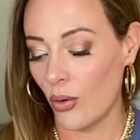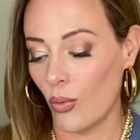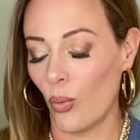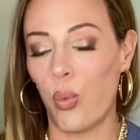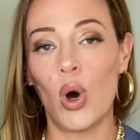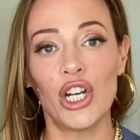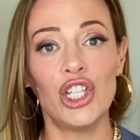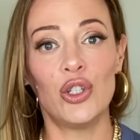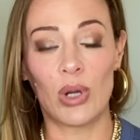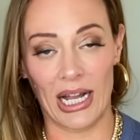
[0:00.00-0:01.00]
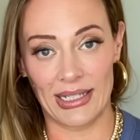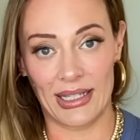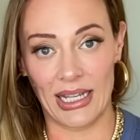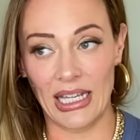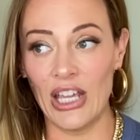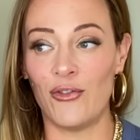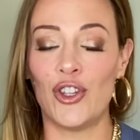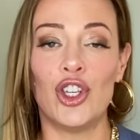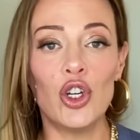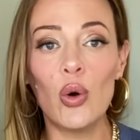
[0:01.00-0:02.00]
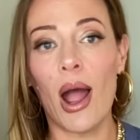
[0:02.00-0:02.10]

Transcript: What do you guys think? If you